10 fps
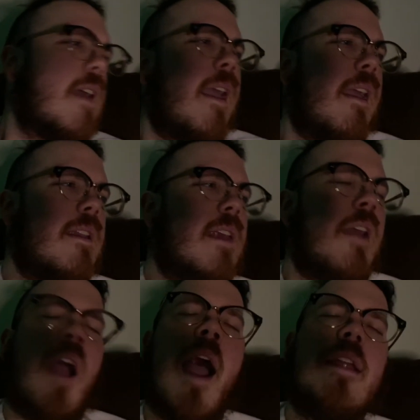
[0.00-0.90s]
And
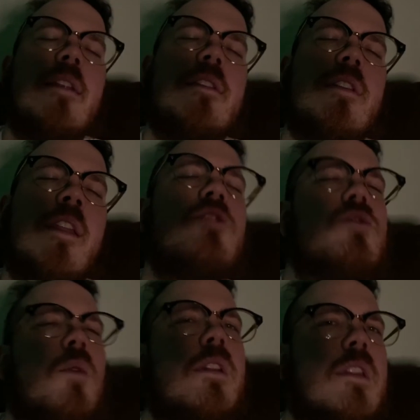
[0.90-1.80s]
I
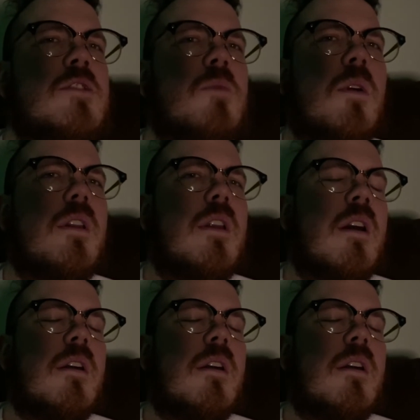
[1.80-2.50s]
enjoyed this one.